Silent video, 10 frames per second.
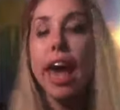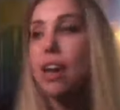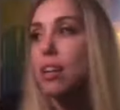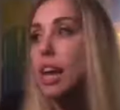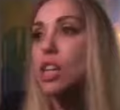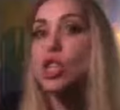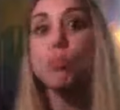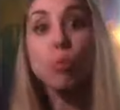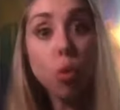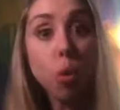and
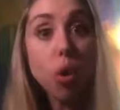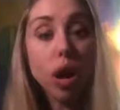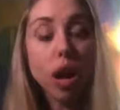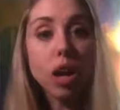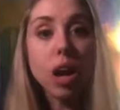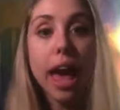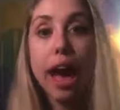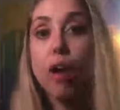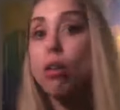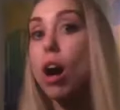explore
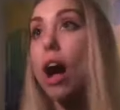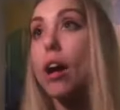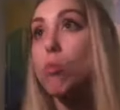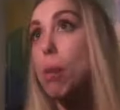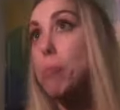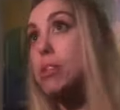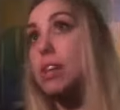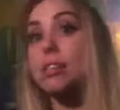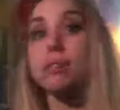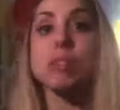how God
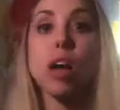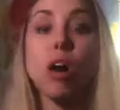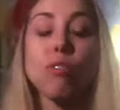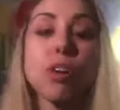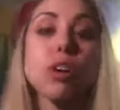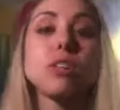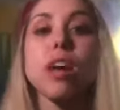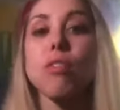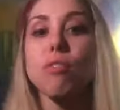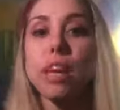represents himself or
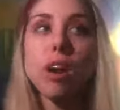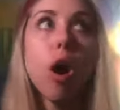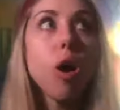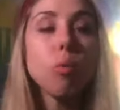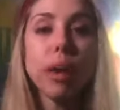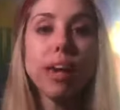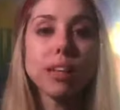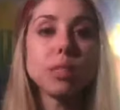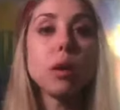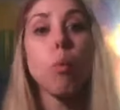herself in all
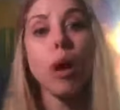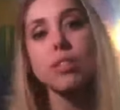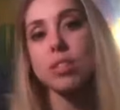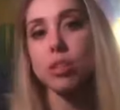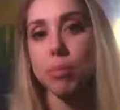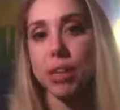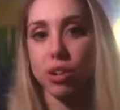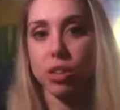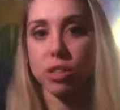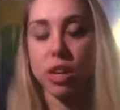ways while still being
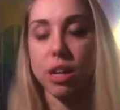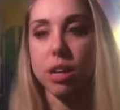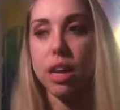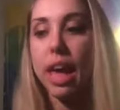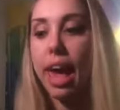Christian.